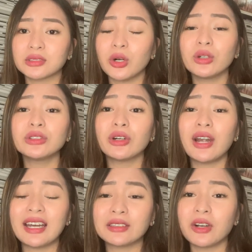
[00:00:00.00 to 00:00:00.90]
cold or
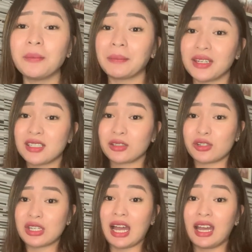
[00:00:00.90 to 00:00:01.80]
hot compress
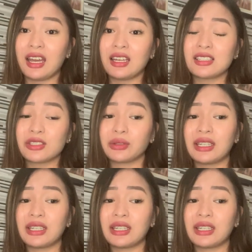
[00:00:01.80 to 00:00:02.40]
ko siya. So,